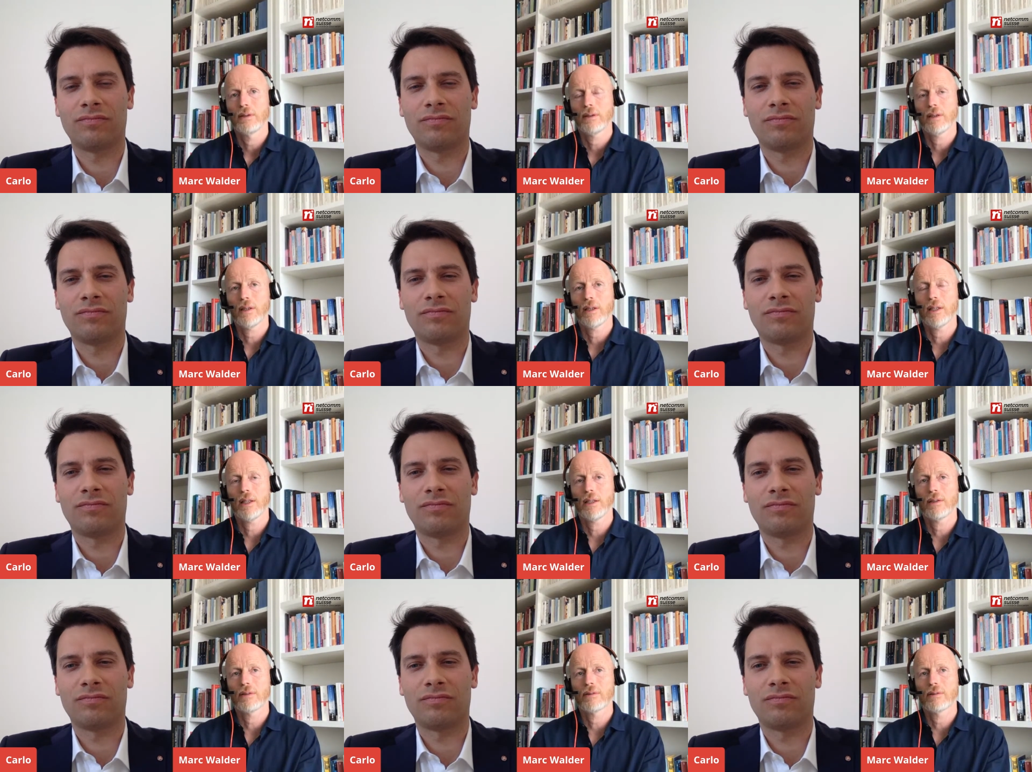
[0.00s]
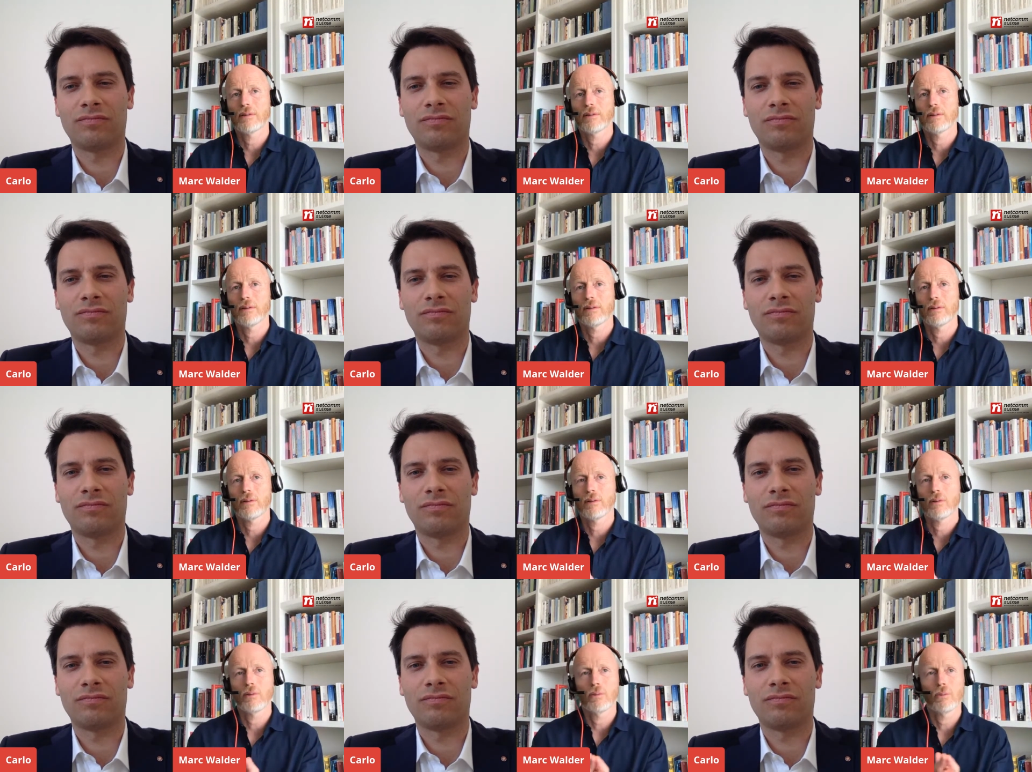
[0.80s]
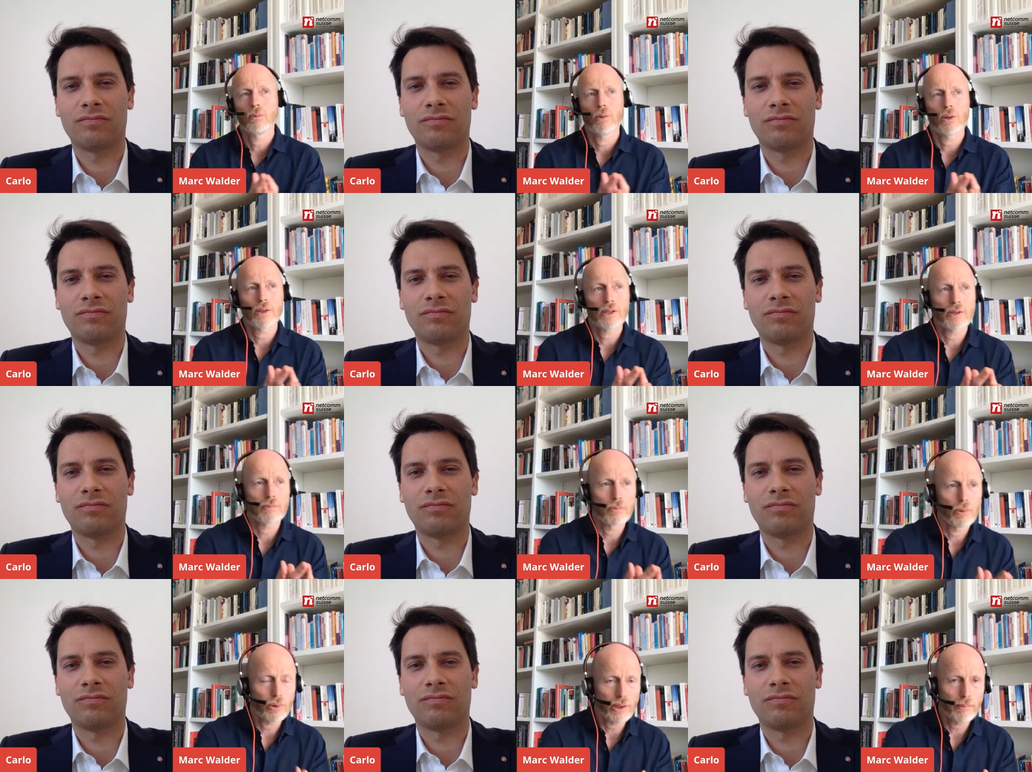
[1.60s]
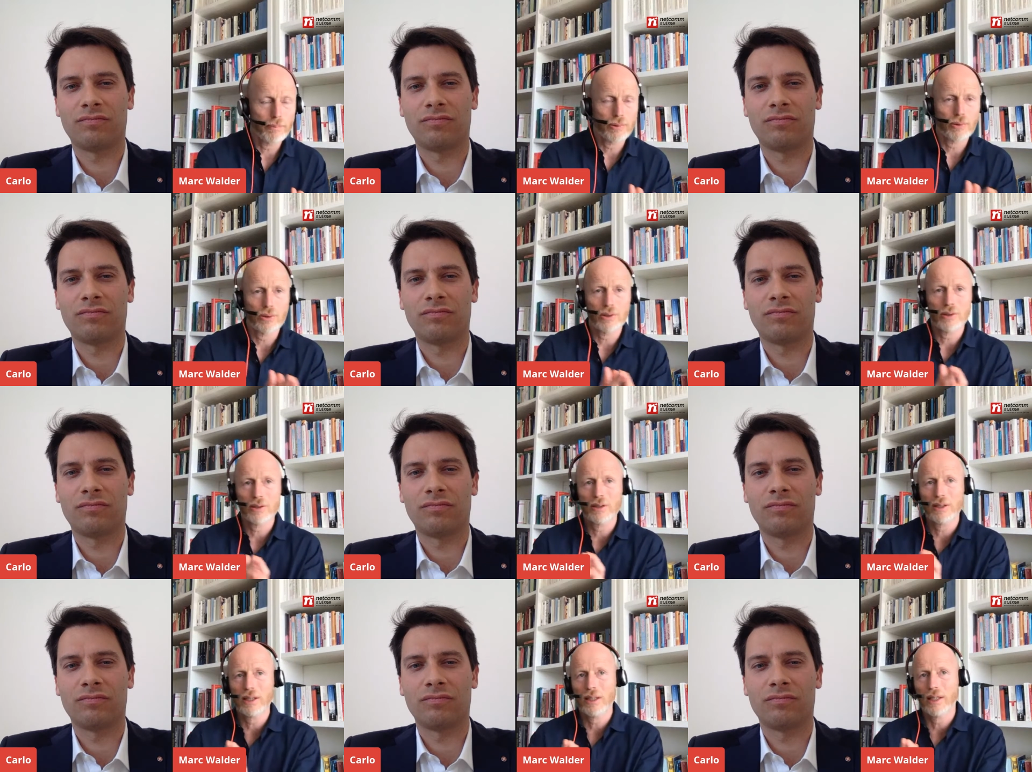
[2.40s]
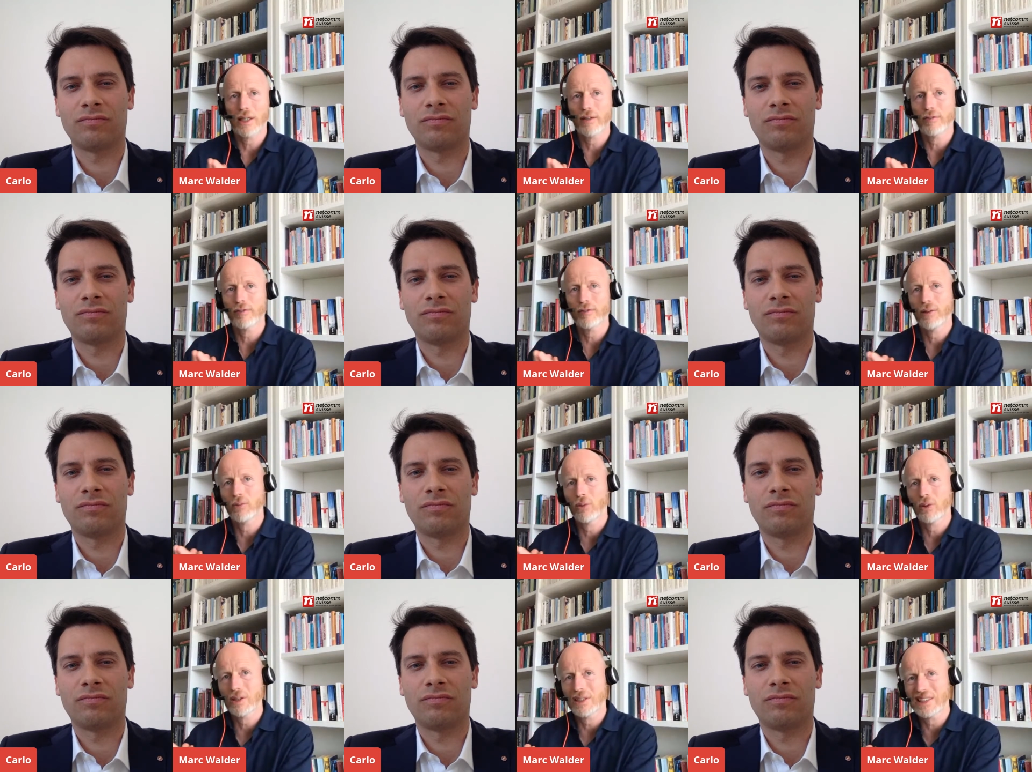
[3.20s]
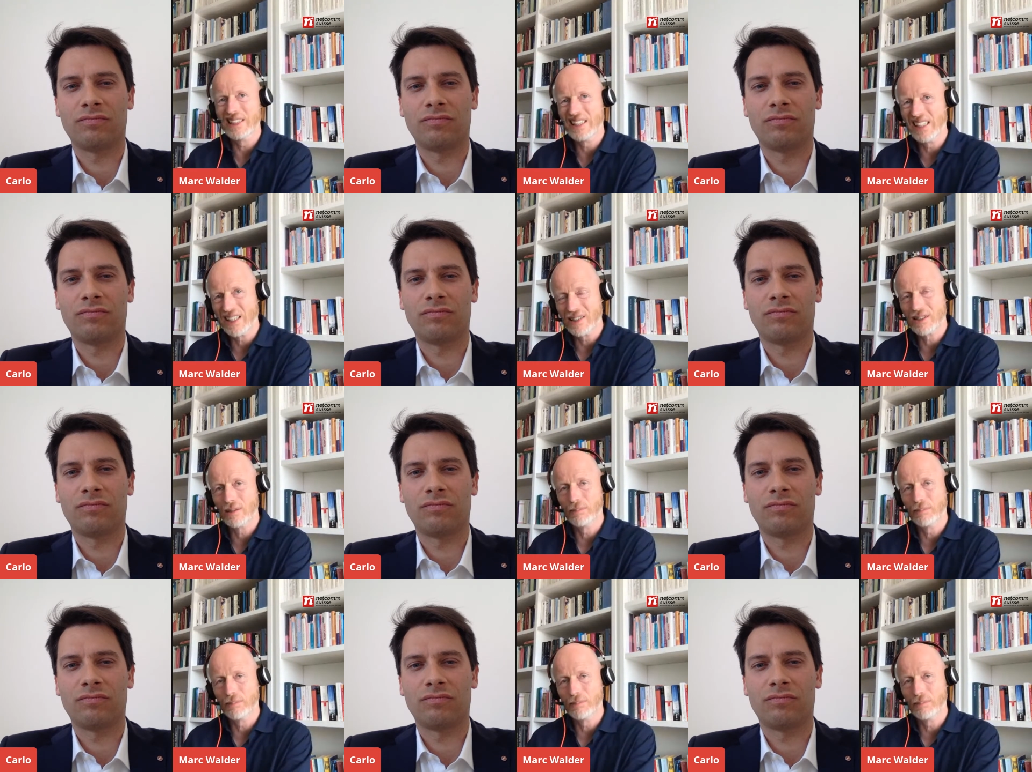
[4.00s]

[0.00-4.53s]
Speaker 1: And what is more important in life and what is less